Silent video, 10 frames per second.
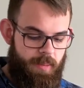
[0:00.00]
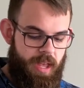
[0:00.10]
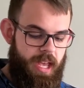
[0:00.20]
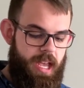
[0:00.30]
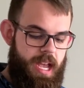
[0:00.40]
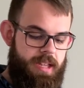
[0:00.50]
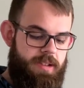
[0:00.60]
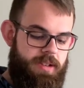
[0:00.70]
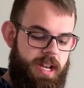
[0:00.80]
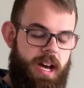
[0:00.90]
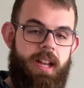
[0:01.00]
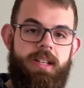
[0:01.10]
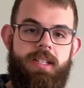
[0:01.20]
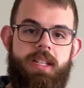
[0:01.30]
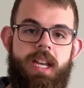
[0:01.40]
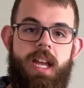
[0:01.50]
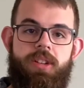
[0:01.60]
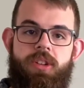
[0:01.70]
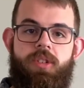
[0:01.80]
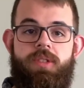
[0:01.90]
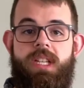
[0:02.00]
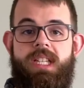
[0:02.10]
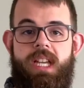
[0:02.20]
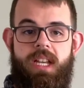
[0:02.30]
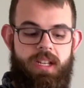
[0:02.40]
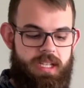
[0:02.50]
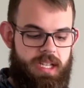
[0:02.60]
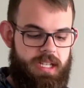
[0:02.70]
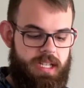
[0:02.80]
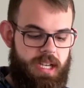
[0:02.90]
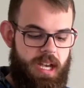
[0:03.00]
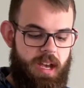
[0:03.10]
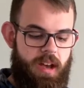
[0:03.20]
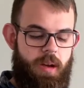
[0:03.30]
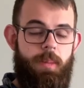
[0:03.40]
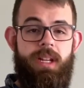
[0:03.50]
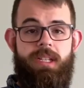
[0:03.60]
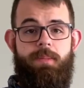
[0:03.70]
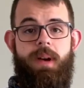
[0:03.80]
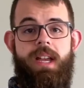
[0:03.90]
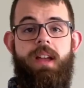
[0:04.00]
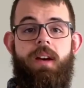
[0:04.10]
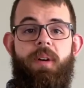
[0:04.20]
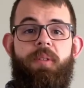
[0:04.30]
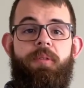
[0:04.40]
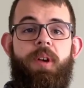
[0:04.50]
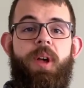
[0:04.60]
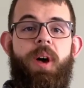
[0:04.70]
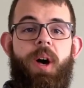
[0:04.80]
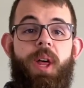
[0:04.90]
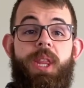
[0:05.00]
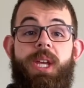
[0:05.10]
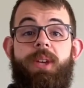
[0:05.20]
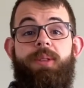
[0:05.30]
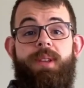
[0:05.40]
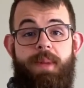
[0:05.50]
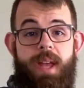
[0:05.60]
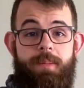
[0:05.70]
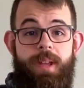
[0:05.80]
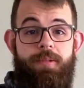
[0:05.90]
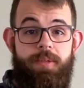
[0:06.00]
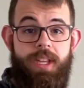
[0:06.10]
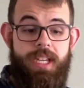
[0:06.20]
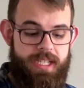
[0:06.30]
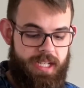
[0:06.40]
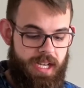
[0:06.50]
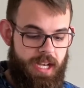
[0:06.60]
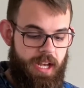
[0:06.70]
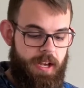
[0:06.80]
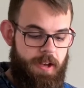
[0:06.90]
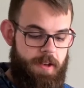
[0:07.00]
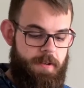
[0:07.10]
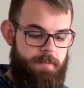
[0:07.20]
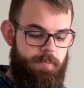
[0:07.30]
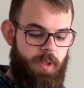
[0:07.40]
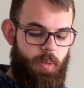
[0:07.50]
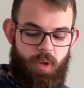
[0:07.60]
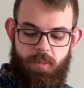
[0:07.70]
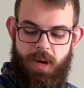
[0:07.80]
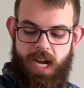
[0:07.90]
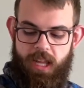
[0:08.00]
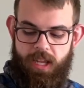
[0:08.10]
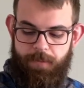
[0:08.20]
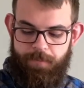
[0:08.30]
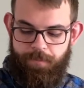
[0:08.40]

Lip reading: He answers honestly and shows his innocence in spite of the guilty man being released with Pilate.